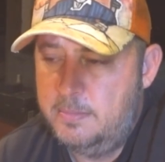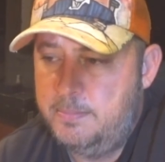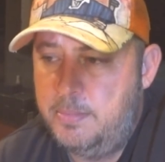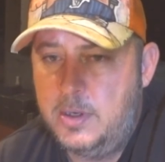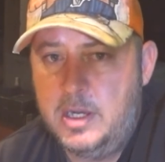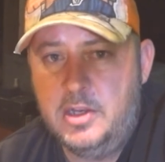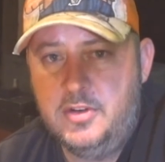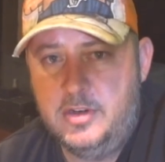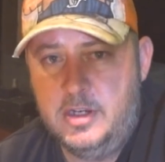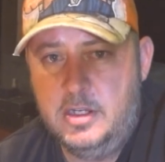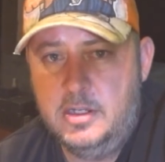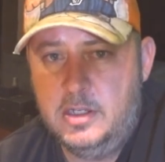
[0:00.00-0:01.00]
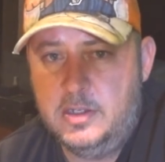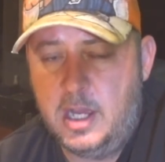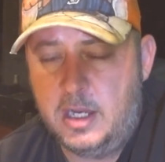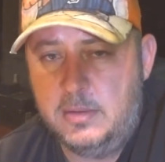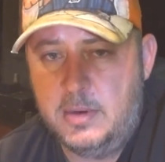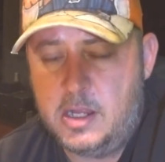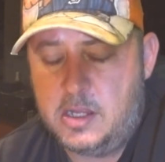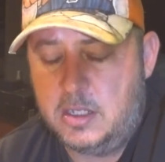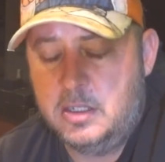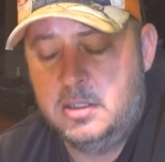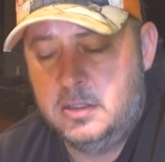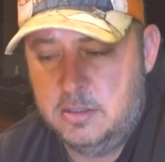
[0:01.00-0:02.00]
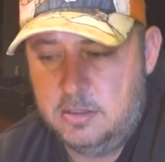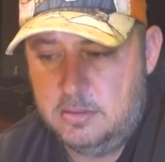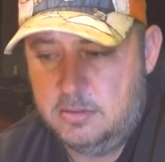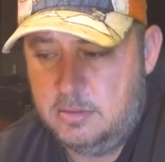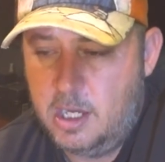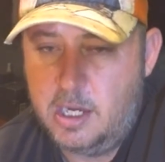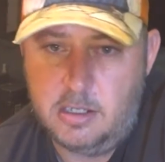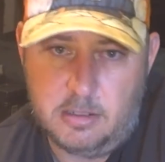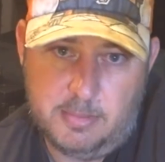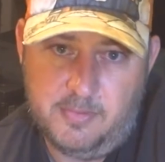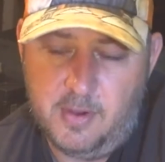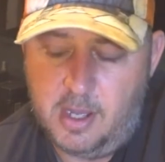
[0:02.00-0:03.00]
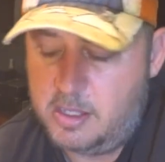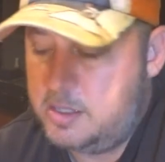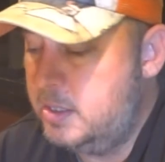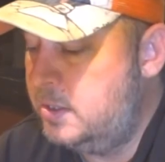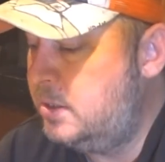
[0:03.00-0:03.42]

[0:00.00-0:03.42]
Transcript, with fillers: put an engine in it and take it racing, and it'll be fast.